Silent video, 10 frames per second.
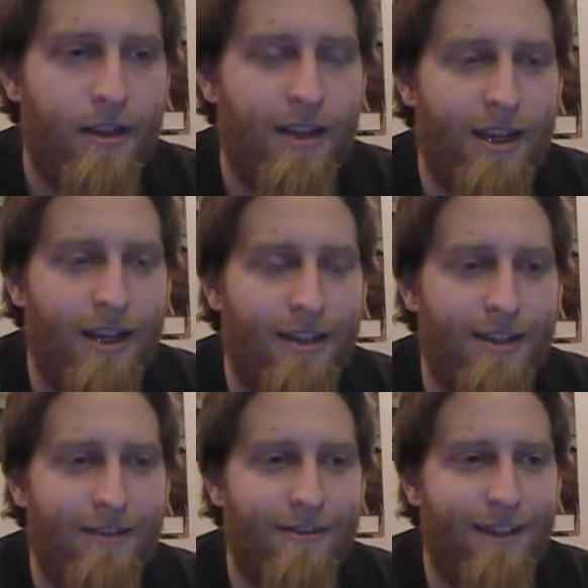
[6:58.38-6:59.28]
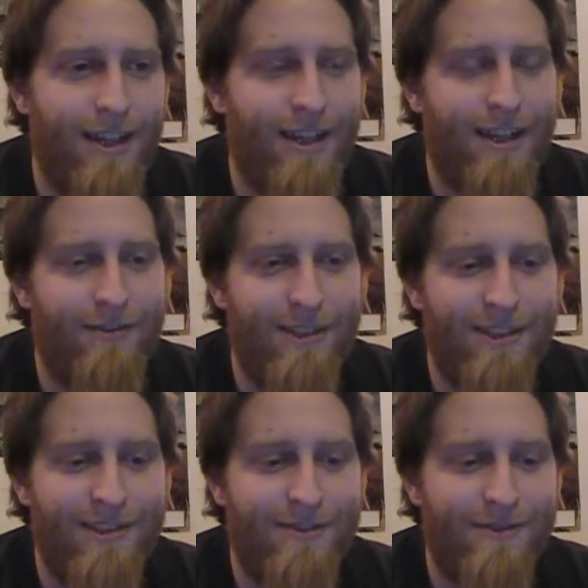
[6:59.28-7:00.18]
And
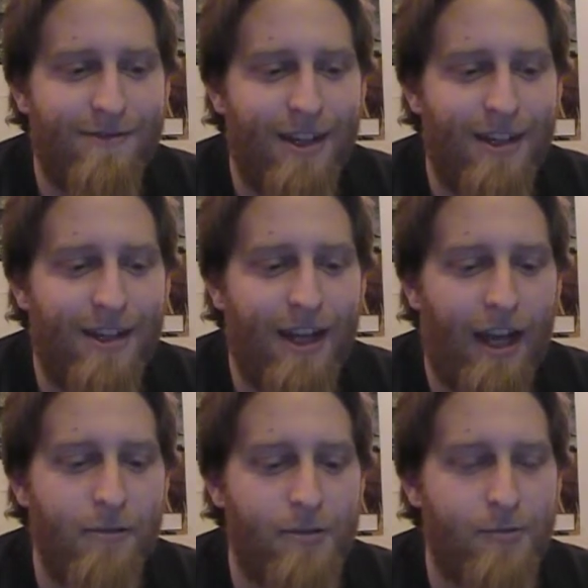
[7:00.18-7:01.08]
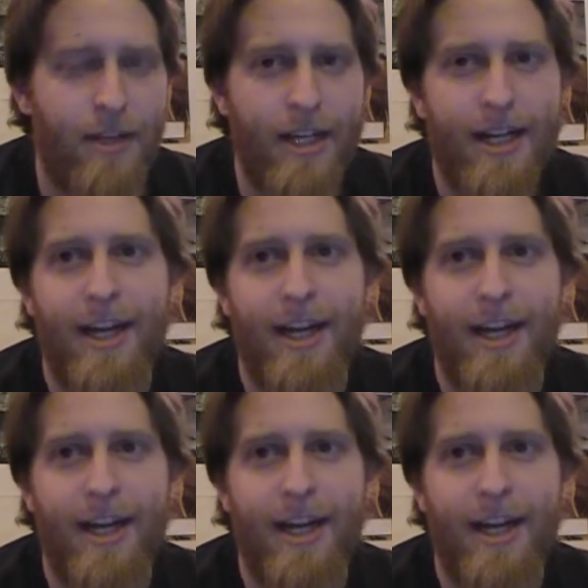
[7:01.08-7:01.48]
I was reading on